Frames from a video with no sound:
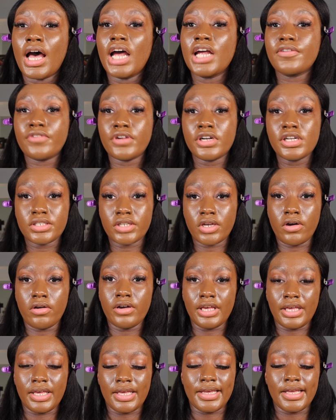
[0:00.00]
I first go
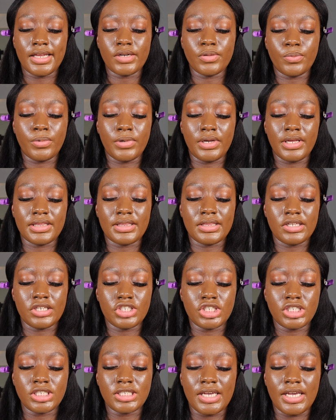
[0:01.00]
in with this
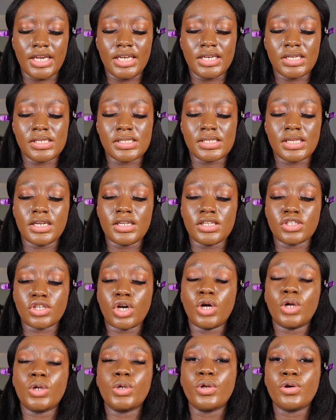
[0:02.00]
shade because it is
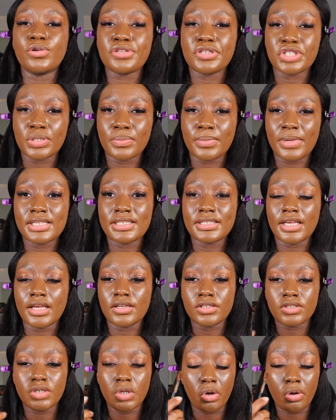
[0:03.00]
closer to my
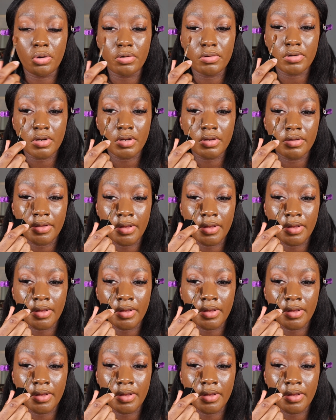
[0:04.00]
skin tone.